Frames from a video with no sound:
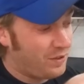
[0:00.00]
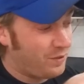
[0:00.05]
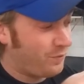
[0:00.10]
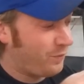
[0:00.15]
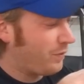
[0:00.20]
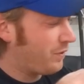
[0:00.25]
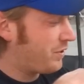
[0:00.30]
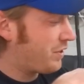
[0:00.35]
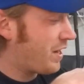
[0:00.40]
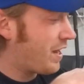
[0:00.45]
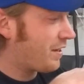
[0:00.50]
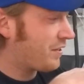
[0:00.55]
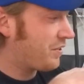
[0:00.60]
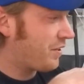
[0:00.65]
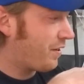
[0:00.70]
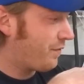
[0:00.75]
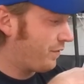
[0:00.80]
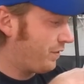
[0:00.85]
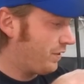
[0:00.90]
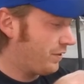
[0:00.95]
had the front
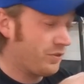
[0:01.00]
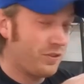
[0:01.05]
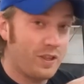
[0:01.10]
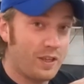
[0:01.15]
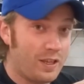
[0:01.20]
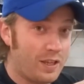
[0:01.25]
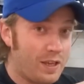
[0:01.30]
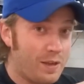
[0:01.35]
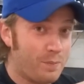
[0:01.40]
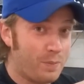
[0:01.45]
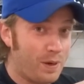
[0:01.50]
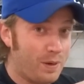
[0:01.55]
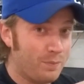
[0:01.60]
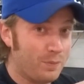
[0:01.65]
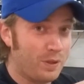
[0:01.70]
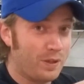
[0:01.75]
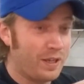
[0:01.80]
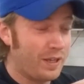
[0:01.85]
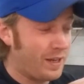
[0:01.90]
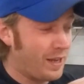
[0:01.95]
shocks off of this thing yet, but
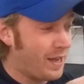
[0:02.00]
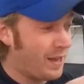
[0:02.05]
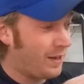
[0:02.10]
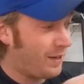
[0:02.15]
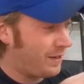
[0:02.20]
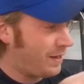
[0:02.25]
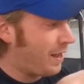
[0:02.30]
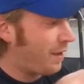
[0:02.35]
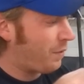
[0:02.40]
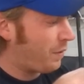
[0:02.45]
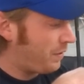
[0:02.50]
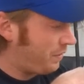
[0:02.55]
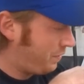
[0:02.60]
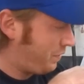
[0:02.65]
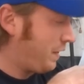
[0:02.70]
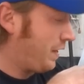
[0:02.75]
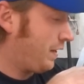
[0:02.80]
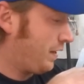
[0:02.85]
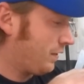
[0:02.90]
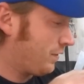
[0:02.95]
I'm looking at it, how I
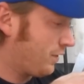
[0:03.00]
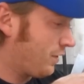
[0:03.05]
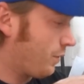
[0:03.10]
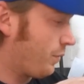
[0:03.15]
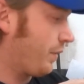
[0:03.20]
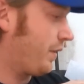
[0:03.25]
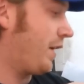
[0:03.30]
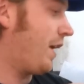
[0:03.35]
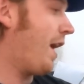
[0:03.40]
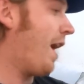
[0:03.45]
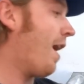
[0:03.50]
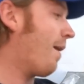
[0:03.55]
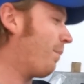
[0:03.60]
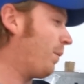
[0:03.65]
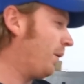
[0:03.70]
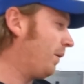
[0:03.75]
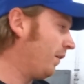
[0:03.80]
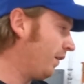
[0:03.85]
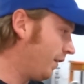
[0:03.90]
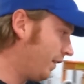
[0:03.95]
think it's going to
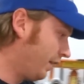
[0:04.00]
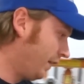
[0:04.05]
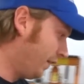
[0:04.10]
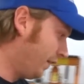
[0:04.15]
happen.